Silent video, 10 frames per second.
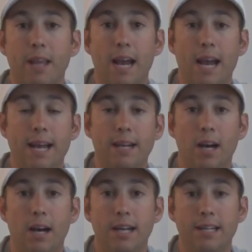And
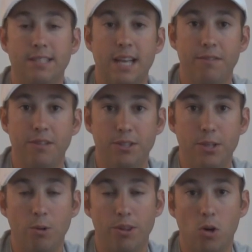instead of just
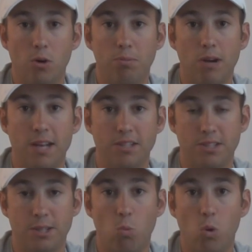doing the whole
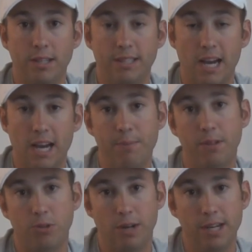process in one time,
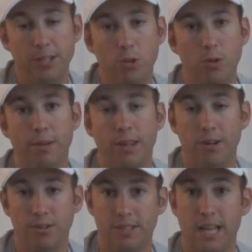try to do them in
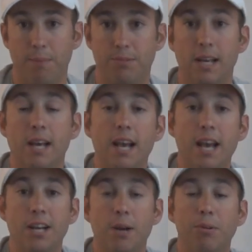little steps.
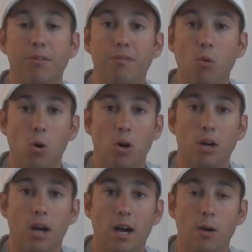And number
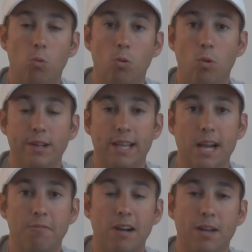4, one thing
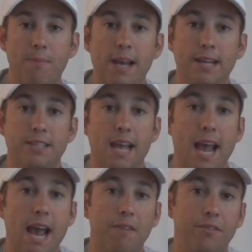I recommend is
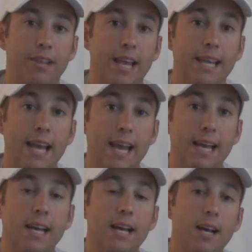after they
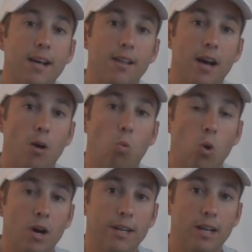get
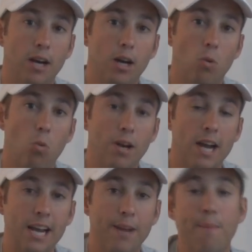one
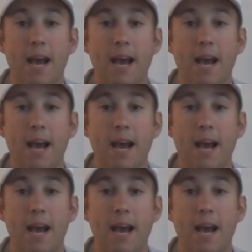item